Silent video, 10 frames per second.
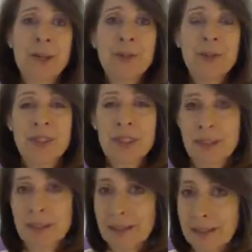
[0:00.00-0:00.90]
Pinteresting
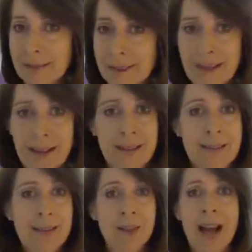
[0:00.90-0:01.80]
yourselves to death
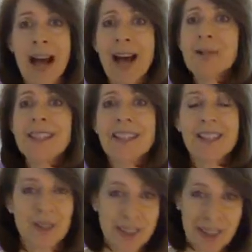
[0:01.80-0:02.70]
and you're housing
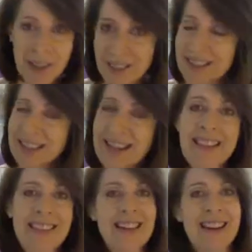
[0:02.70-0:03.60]
yourselves to death
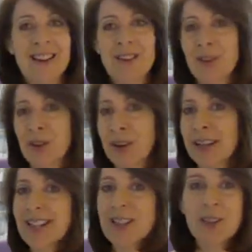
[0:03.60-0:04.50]
and you're
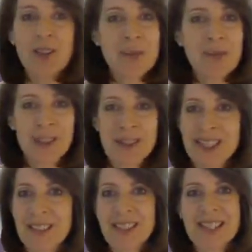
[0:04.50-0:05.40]
Instagramming
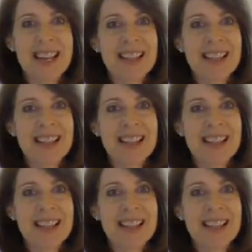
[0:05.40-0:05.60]
yourselves to death.